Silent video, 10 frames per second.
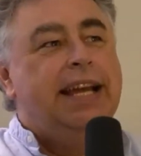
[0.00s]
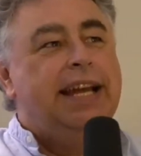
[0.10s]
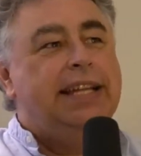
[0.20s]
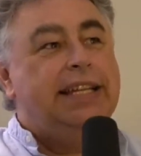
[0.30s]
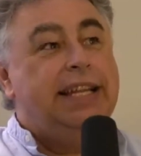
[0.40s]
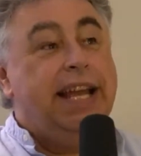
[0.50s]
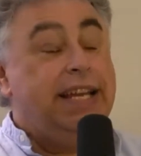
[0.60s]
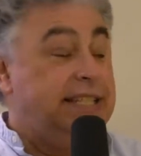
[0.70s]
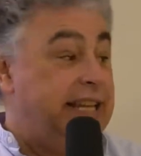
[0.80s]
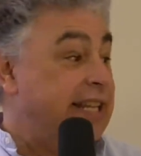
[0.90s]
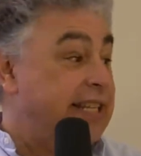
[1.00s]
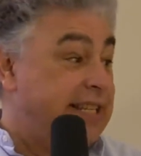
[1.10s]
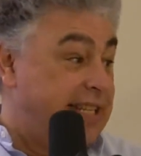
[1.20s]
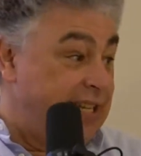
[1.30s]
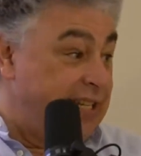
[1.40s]
And the next day,
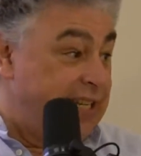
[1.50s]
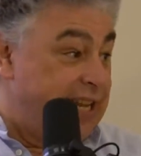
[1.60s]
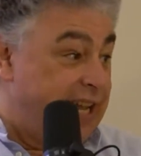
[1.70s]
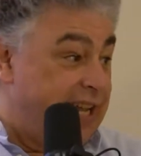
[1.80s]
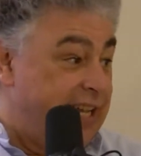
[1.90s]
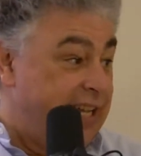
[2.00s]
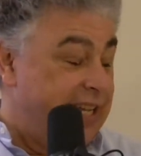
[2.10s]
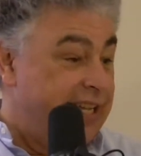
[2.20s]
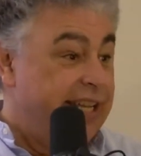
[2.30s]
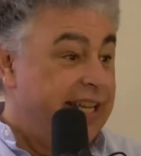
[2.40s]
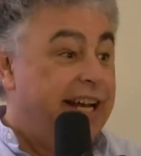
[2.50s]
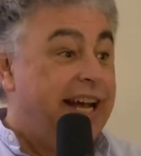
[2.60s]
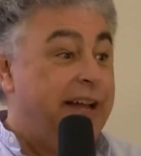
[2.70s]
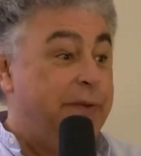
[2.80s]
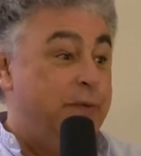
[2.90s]
Sunday,
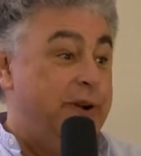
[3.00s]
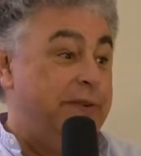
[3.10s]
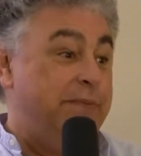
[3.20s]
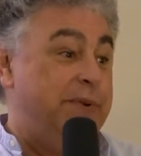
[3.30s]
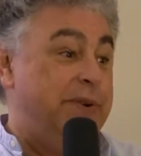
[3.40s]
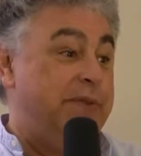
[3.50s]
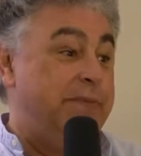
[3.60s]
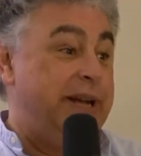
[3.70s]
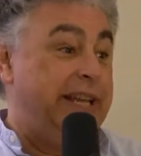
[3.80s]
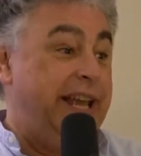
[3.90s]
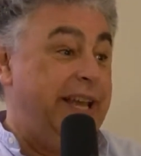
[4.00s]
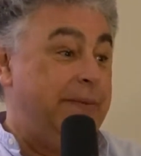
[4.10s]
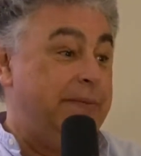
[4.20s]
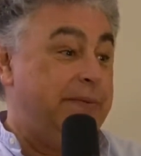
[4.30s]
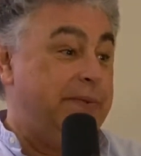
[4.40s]
I won both my
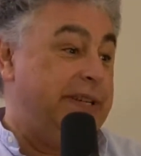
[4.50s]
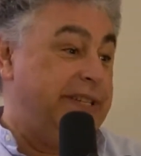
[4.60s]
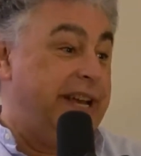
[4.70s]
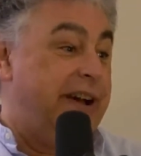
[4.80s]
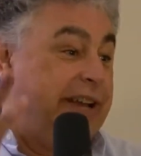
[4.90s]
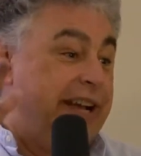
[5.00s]
games, which is how I